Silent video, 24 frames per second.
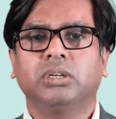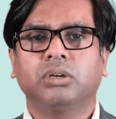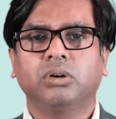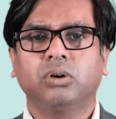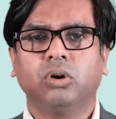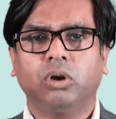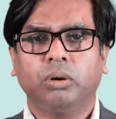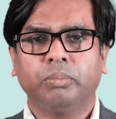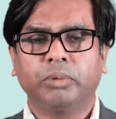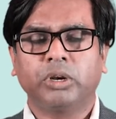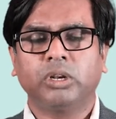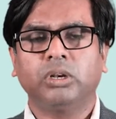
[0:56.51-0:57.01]

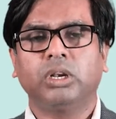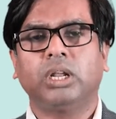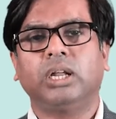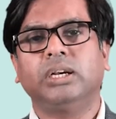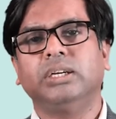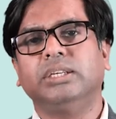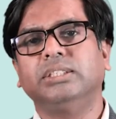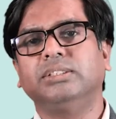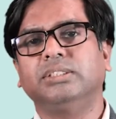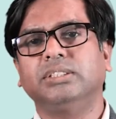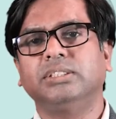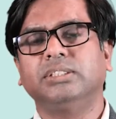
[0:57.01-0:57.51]

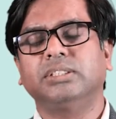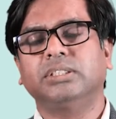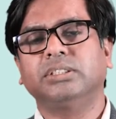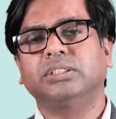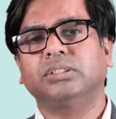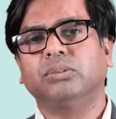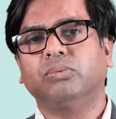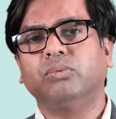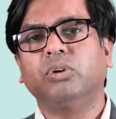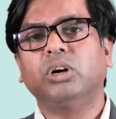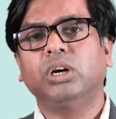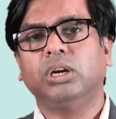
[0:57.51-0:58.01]
glomerular
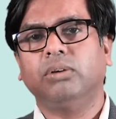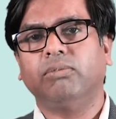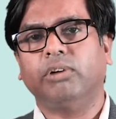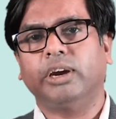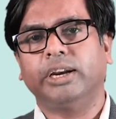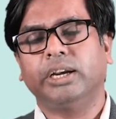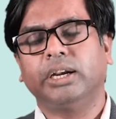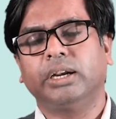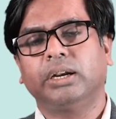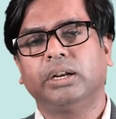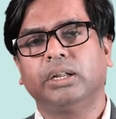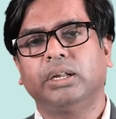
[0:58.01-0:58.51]
diseases
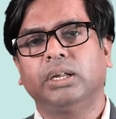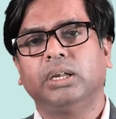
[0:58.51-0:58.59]
worldwide,